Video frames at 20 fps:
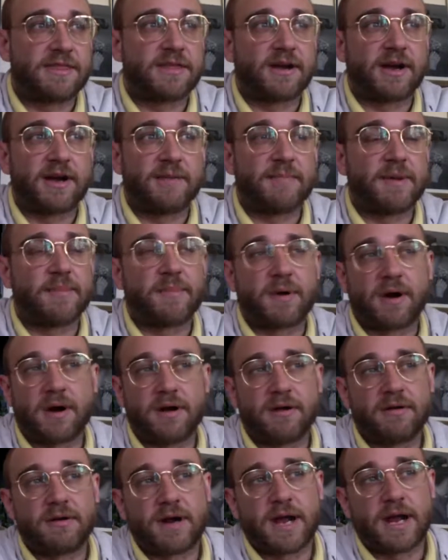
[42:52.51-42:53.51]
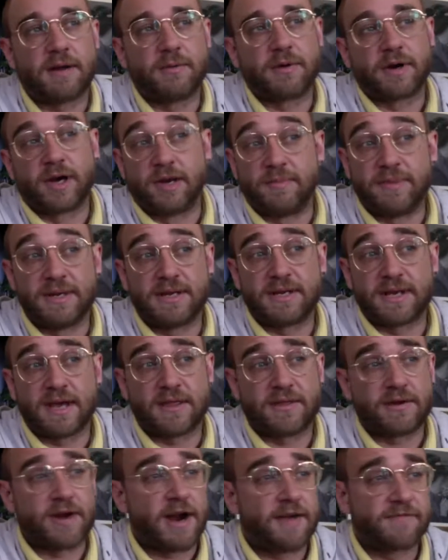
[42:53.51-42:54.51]
thought my partner and I were going to be
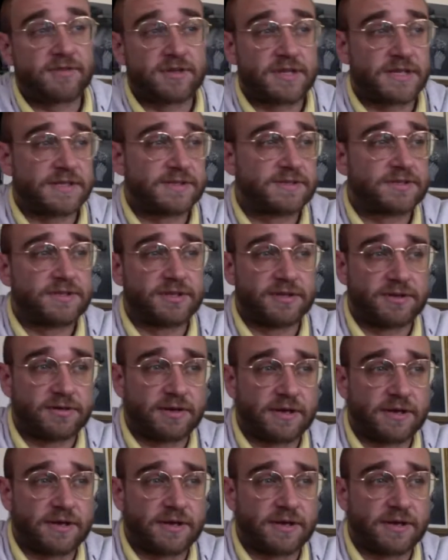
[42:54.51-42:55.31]
together after this too.